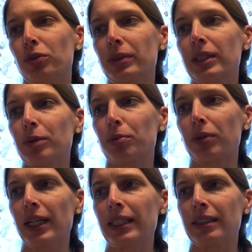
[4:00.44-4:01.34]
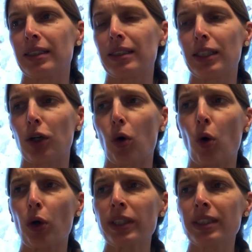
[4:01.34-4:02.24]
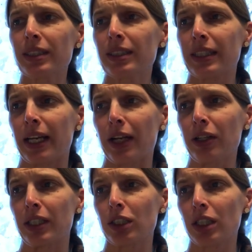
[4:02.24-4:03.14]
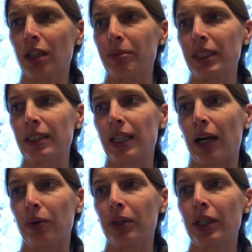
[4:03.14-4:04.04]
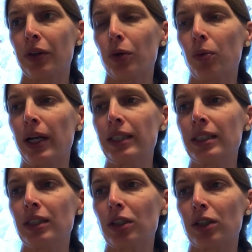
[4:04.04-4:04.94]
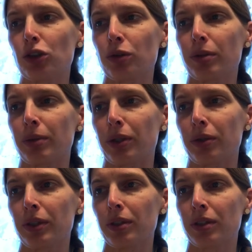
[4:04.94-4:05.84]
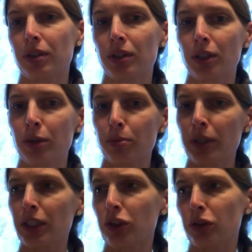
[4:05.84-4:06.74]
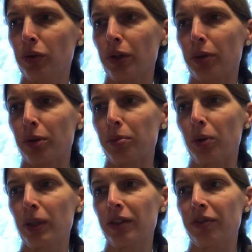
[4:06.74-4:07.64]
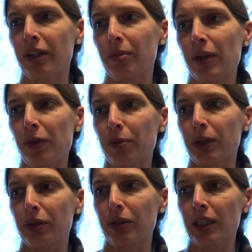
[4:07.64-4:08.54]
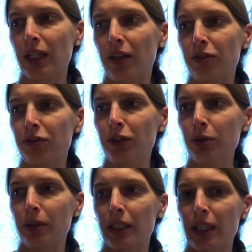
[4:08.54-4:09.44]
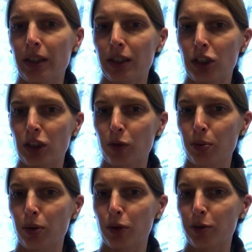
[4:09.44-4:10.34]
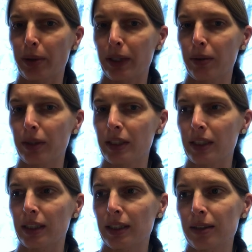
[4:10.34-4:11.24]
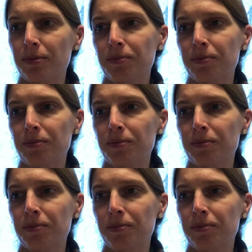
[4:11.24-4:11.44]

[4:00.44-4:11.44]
was surprised to see a horseless carriage coming down the winding country road. Pretty soon there were more of them on the road, and fewer carriages pulled by horses.